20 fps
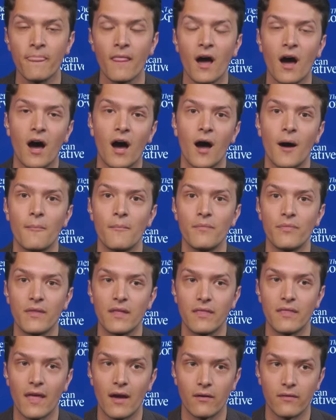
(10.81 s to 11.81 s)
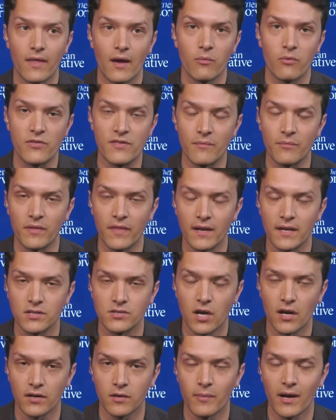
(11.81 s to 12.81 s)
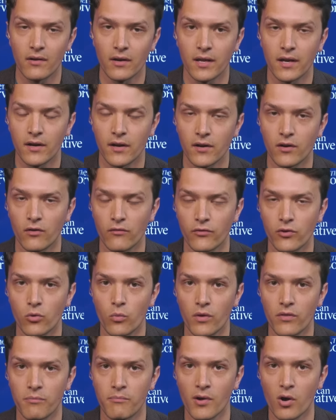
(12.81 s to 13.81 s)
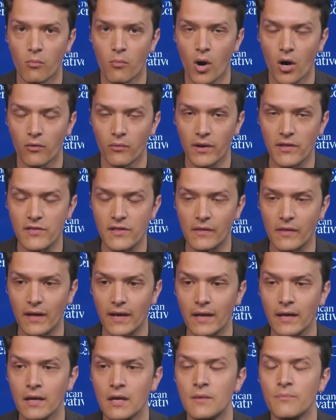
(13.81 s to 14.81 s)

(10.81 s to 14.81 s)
Um, that, that was something that he talked about in an interview with Bill Maher recently.